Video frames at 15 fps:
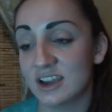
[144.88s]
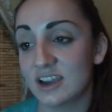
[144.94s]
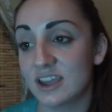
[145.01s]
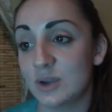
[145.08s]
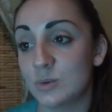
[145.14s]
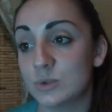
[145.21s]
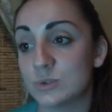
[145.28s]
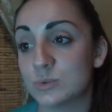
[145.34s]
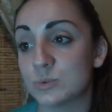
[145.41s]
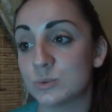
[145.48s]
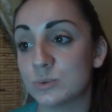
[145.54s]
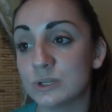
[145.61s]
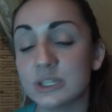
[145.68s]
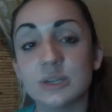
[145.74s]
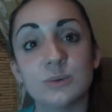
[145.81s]
It was
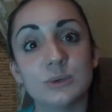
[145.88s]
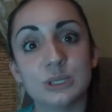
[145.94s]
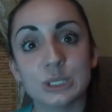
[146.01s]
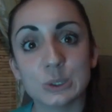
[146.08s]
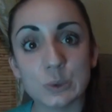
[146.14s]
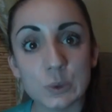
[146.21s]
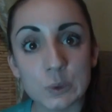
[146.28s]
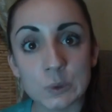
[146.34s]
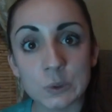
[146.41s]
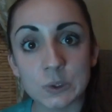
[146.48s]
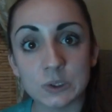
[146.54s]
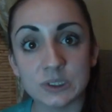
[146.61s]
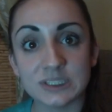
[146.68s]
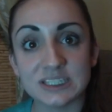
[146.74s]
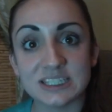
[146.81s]
really
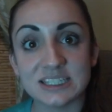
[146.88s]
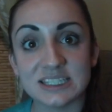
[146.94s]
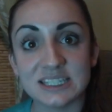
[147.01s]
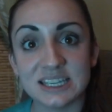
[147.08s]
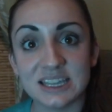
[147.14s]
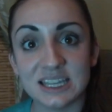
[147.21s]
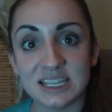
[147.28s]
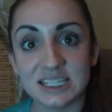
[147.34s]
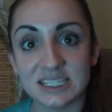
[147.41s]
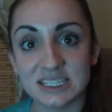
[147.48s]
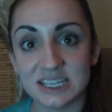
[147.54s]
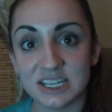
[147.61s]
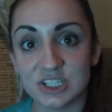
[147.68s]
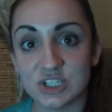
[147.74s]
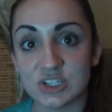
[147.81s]
cool to see these
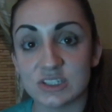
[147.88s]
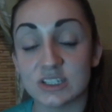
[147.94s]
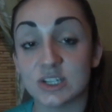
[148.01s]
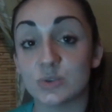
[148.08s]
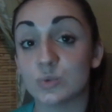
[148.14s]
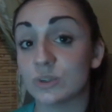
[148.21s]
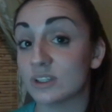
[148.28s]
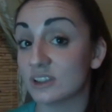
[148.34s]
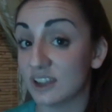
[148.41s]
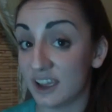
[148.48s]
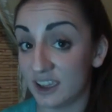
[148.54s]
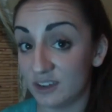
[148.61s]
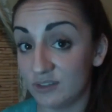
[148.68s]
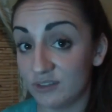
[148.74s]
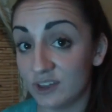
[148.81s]
stages in real
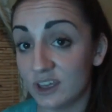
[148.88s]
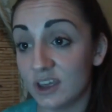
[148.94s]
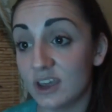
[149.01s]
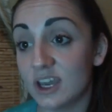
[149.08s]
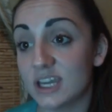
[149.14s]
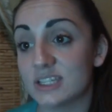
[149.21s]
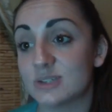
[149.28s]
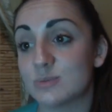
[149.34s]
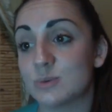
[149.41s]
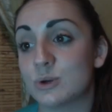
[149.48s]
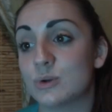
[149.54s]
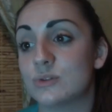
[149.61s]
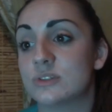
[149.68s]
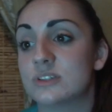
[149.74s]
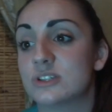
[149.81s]
life as
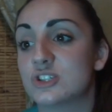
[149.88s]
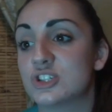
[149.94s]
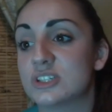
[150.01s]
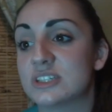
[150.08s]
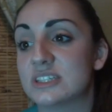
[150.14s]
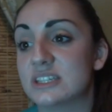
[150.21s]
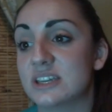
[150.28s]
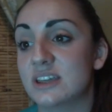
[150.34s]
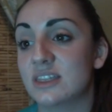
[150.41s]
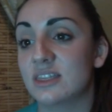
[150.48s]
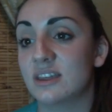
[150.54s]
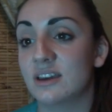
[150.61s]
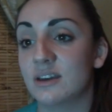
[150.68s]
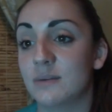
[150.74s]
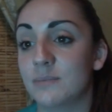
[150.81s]
opposed to just seeing
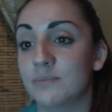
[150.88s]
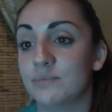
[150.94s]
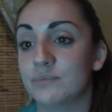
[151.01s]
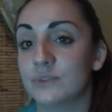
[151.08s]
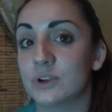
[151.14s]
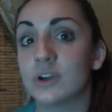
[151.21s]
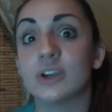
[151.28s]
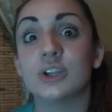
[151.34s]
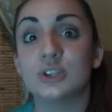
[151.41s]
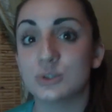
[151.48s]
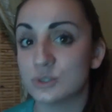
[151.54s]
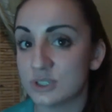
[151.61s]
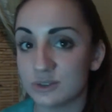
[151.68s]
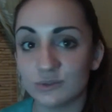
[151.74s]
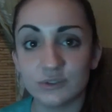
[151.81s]
them on a
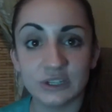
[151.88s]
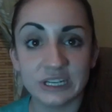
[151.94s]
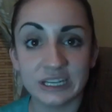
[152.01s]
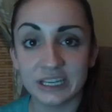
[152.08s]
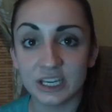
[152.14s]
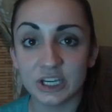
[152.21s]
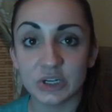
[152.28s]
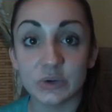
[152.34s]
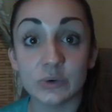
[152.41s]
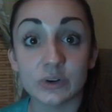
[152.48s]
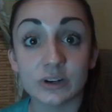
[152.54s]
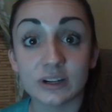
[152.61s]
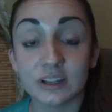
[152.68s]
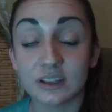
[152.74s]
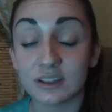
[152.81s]
YouTube video
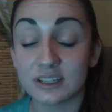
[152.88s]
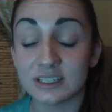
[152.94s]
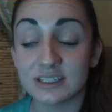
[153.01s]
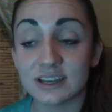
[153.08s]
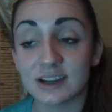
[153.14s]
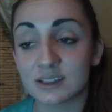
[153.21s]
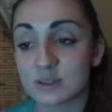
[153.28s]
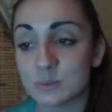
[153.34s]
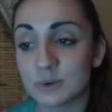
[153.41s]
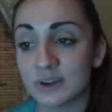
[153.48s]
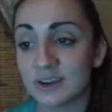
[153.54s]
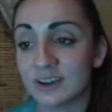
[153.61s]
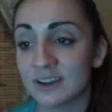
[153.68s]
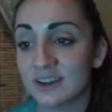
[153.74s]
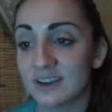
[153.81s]
or in the textbook.
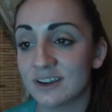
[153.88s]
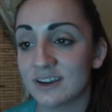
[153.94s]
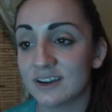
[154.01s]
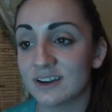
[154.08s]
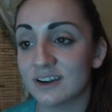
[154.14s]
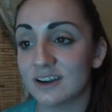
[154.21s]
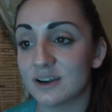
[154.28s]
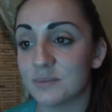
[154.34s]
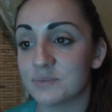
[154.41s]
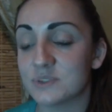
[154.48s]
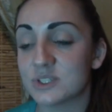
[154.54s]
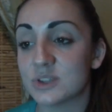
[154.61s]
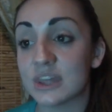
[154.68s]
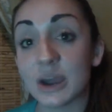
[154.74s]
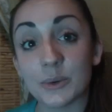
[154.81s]

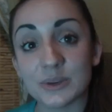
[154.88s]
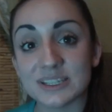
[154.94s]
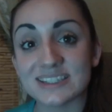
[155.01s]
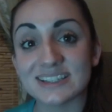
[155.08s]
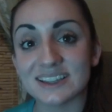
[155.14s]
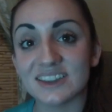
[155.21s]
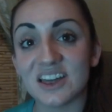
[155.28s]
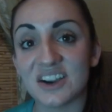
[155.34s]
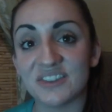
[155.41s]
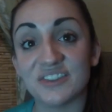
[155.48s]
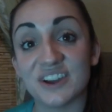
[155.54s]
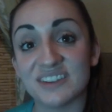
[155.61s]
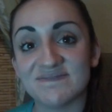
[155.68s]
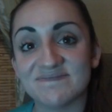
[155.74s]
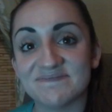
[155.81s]
So that was a lot of
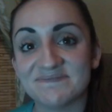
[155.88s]
fun.